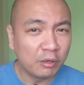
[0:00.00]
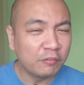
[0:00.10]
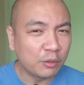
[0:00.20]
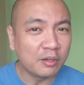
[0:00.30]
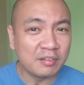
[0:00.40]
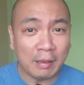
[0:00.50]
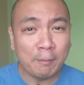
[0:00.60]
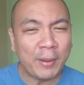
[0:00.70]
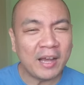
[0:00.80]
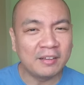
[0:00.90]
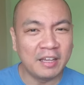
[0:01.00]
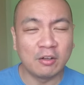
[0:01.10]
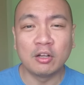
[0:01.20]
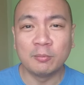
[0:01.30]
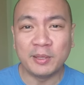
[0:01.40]
would of course impact the
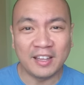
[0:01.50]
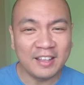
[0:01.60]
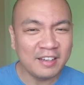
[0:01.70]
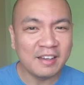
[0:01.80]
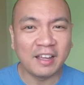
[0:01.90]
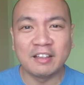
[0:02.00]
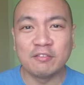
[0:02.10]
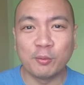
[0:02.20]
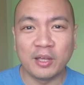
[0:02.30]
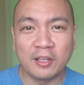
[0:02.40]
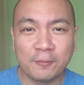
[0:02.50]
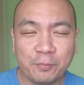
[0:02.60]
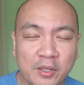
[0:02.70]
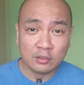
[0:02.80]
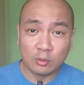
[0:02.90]
economy in a negative way.
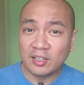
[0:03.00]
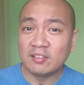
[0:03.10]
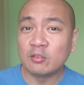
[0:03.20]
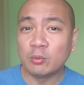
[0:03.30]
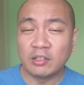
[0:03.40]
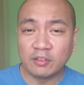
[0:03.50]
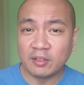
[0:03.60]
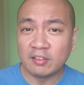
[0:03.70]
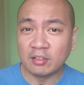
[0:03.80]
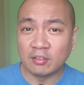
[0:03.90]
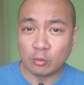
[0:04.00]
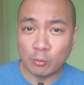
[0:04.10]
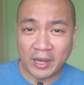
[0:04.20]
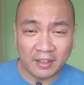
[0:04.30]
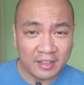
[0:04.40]
So this is one of the
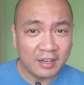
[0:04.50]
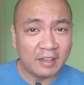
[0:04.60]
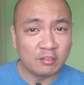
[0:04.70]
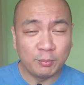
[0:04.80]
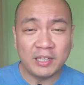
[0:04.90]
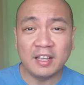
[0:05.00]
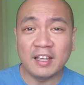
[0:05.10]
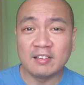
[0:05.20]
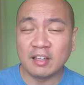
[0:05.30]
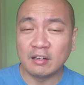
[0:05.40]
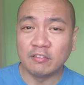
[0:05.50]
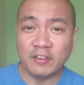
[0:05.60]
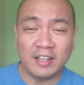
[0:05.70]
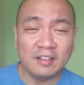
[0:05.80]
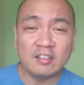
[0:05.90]
reasons why there has been a
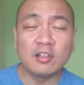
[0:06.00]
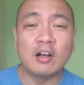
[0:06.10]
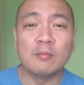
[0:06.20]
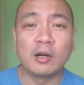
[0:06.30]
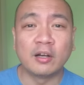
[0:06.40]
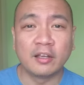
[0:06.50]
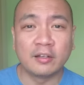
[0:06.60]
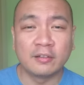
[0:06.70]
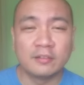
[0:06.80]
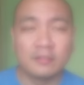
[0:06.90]
sell-off in the stock market